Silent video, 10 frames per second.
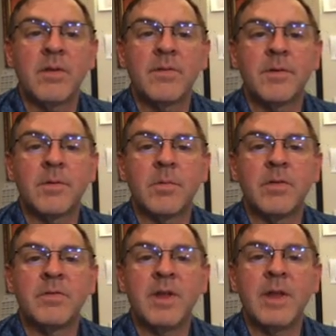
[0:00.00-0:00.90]
for
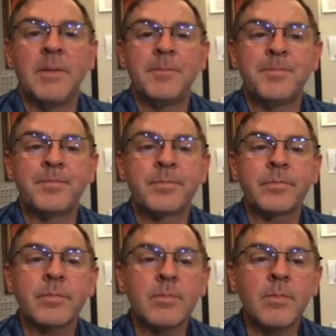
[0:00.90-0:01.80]
Wednesday.
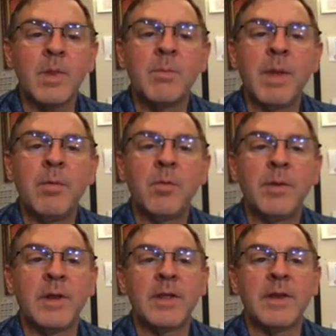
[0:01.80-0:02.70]
Maybe we'll be
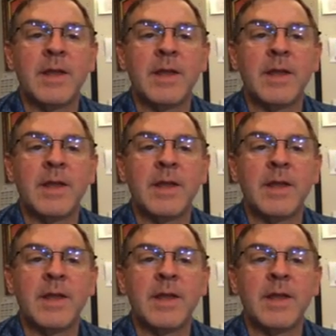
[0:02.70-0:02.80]
lucky to